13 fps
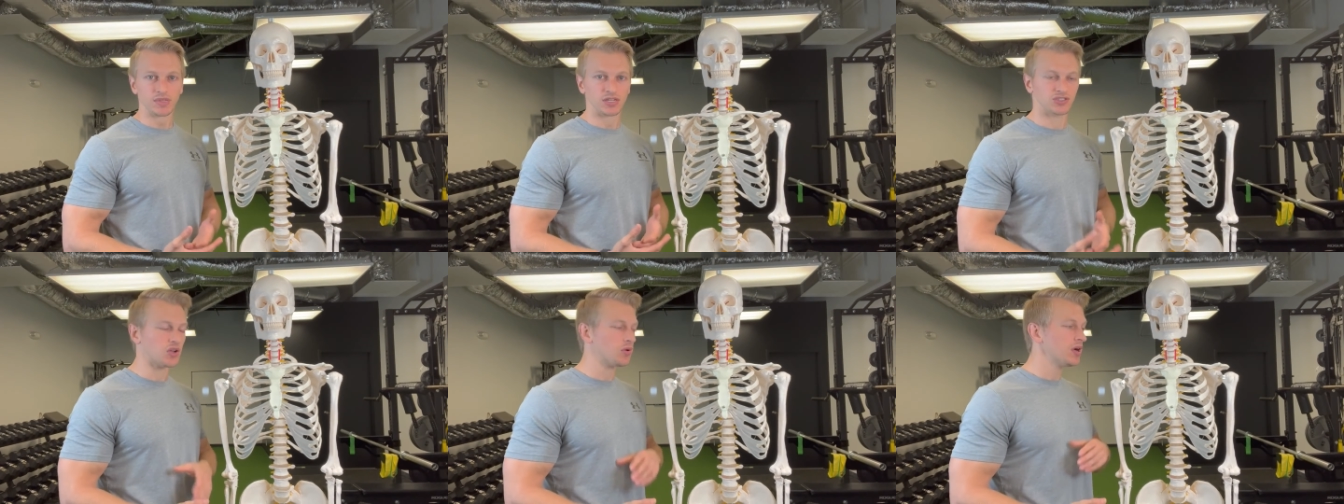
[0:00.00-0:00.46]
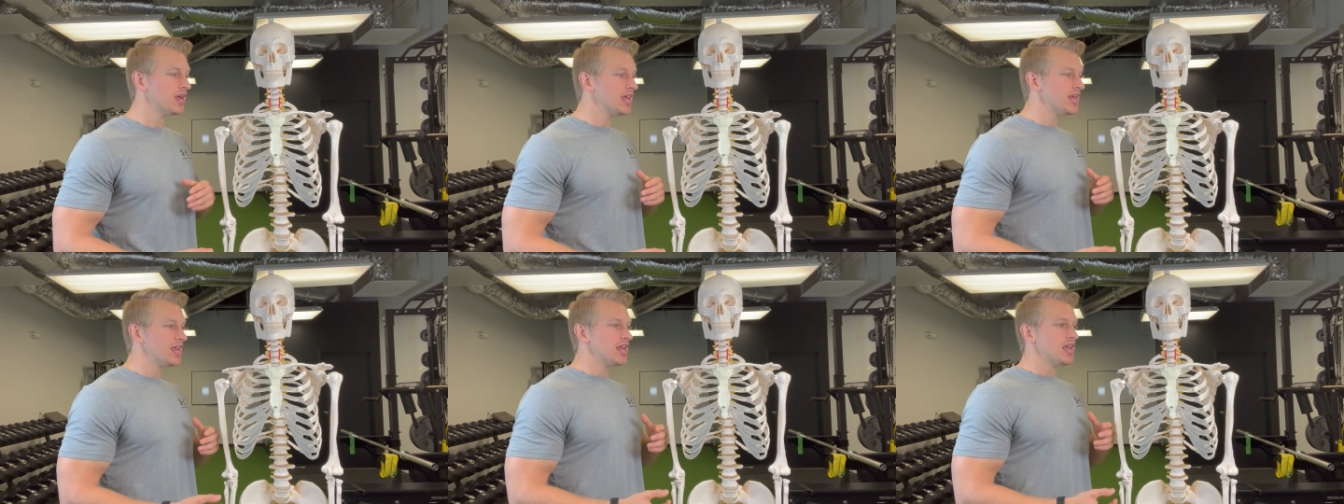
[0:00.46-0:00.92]
So,
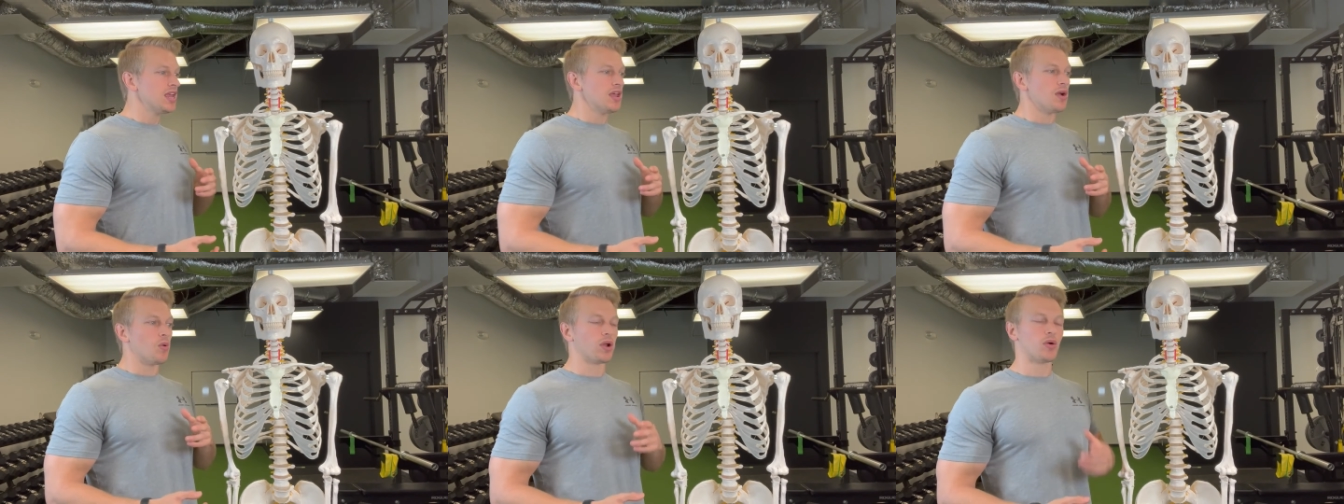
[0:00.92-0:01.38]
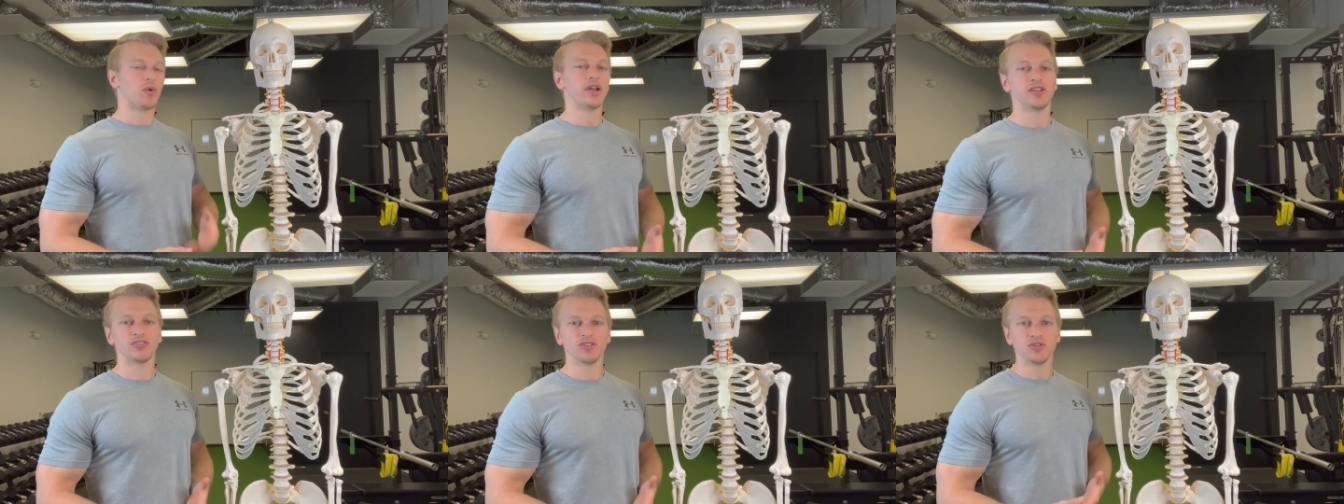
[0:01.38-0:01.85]
what I
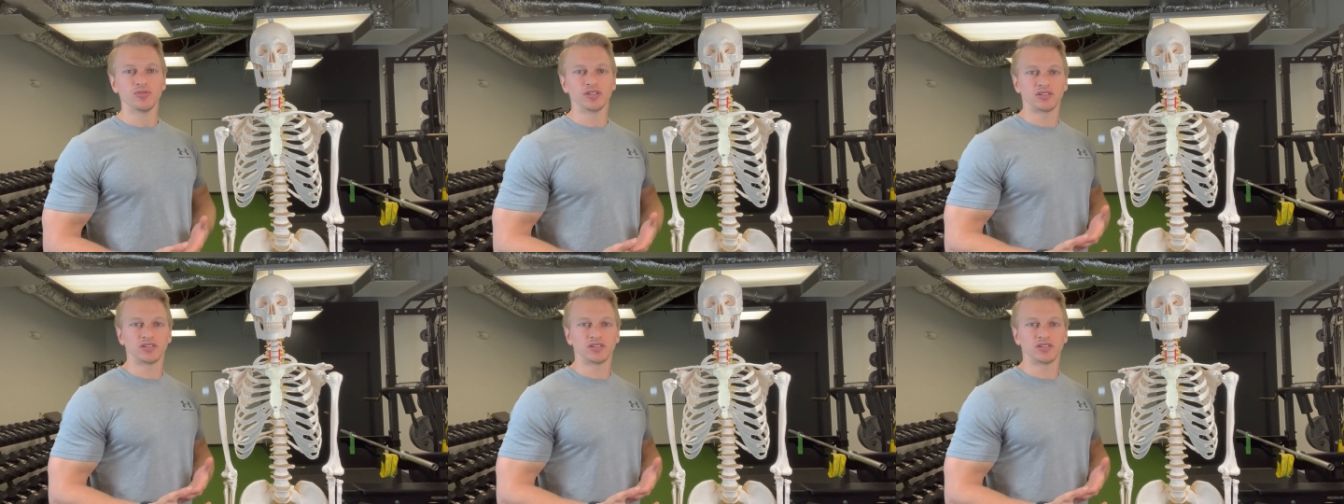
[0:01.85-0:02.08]
want you to do